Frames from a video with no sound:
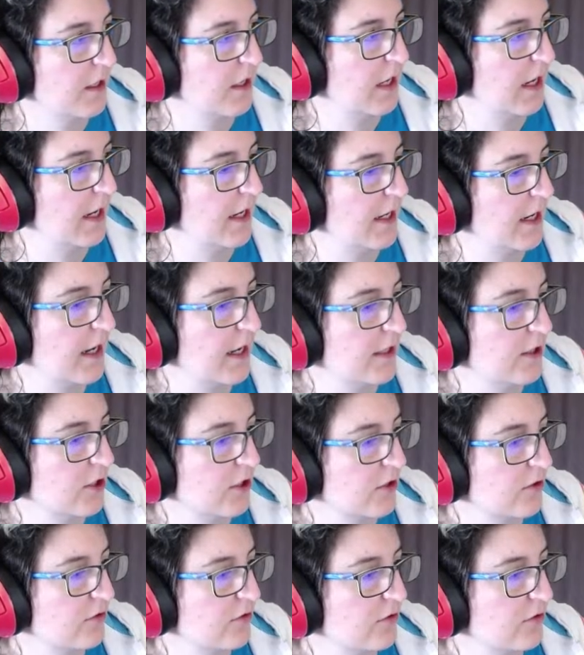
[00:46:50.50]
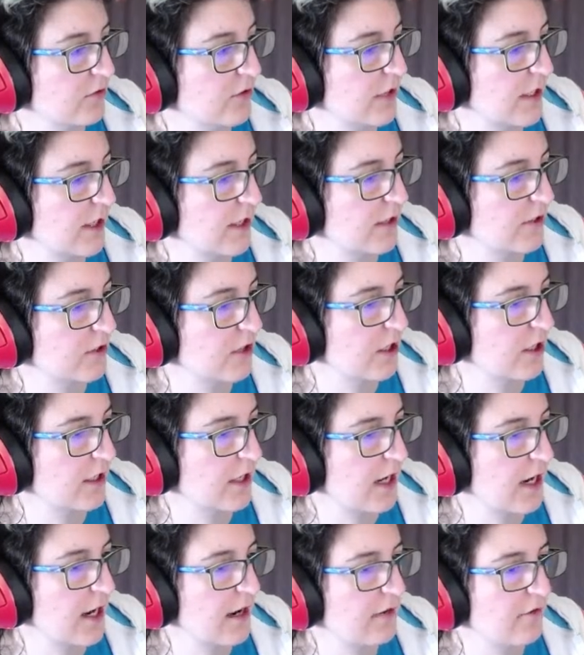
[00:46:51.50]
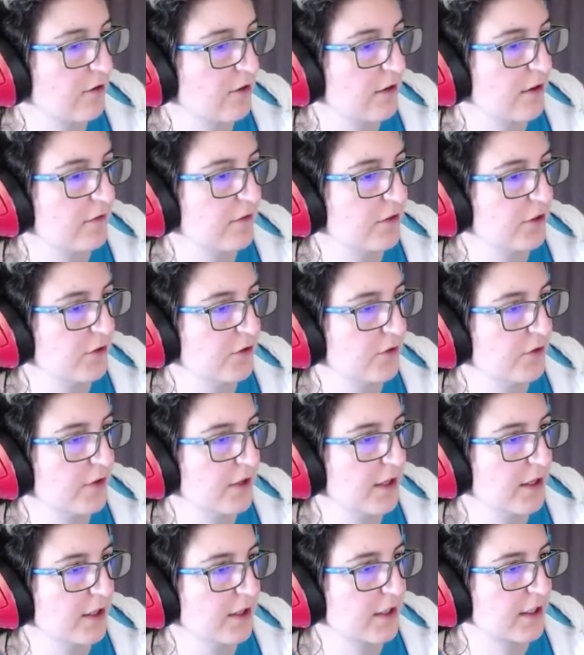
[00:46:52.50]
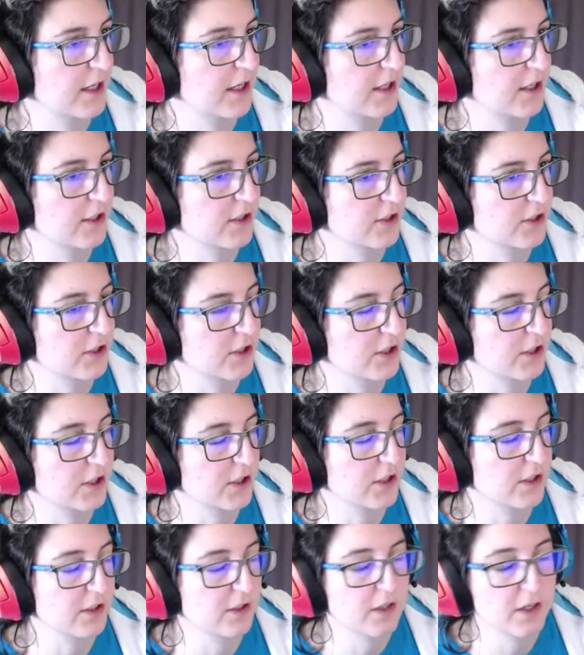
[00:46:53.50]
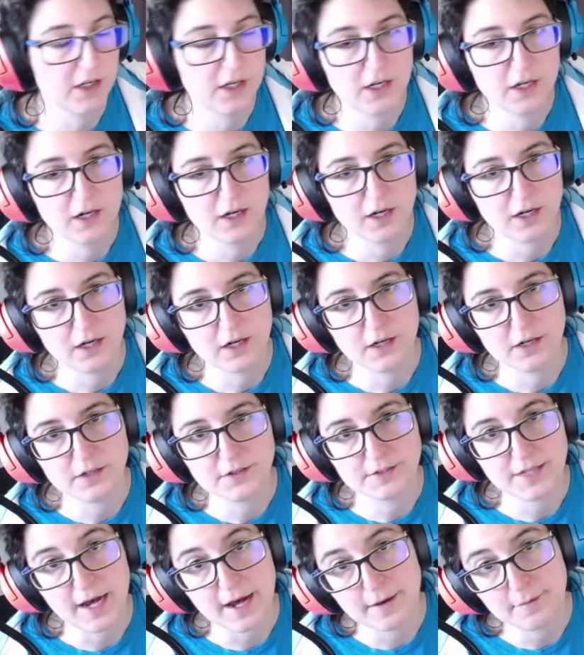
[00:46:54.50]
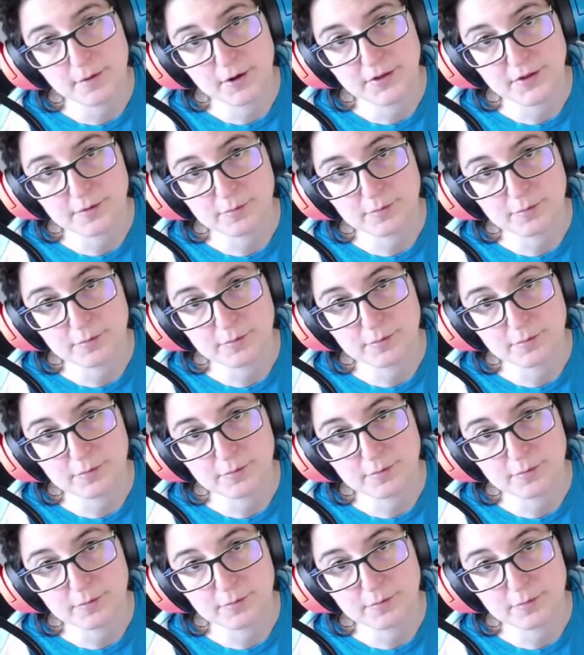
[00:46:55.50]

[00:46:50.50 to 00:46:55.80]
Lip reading: and I look through the character archive, or I view their character tab on their